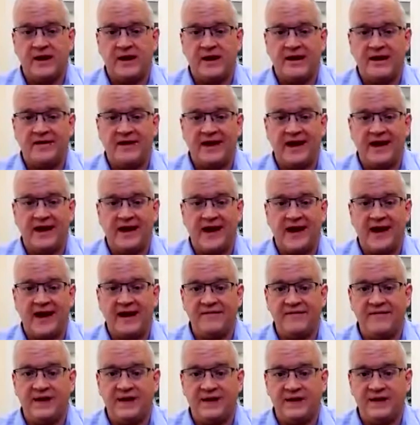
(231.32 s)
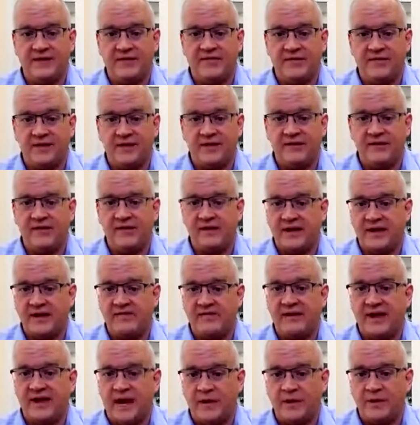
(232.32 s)
that having a diverse set of
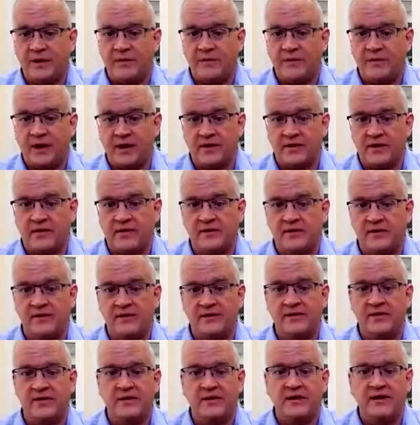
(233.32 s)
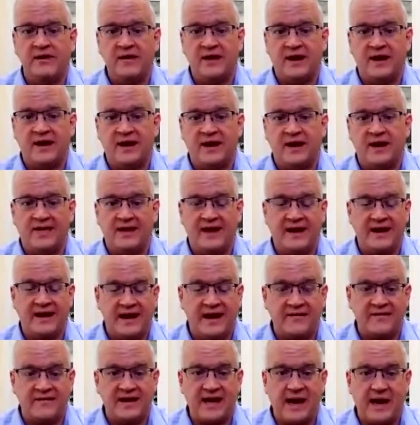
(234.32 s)
capital partners that
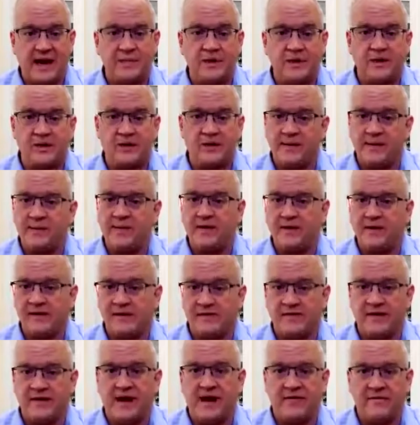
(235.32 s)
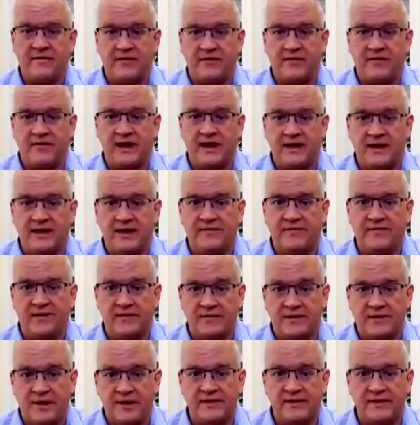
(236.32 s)
have capital to be able to survive a variety of different
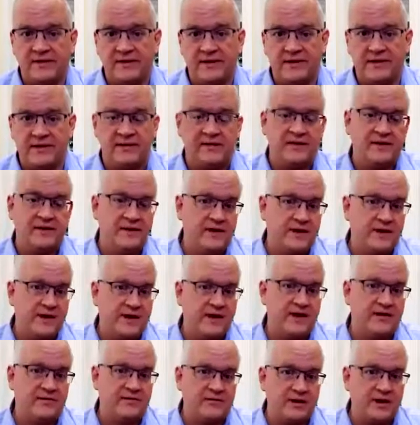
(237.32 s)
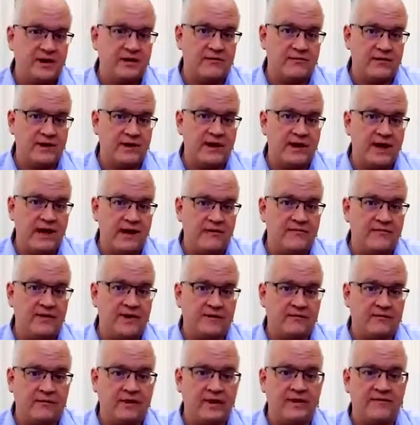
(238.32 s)
crises is really, really helpful
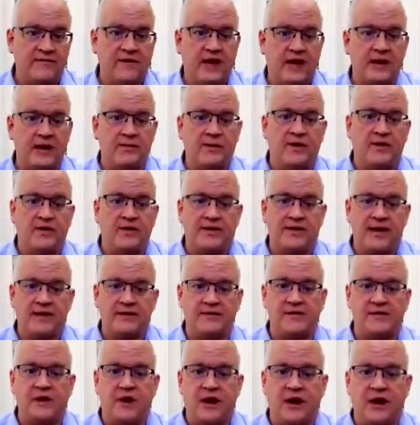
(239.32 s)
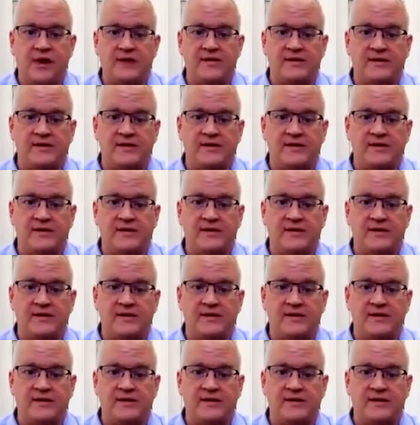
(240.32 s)
and really valuable. And that's caused a